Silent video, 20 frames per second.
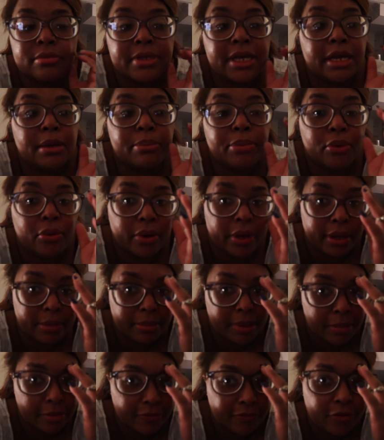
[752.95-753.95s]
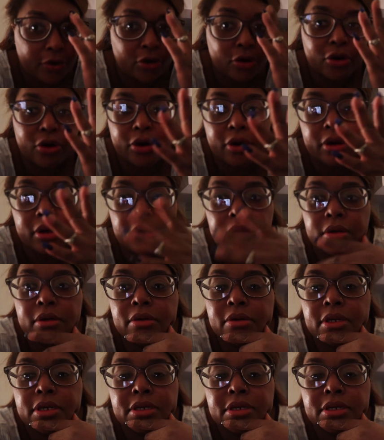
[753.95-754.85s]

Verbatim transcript: not a boy, maybe for a girl,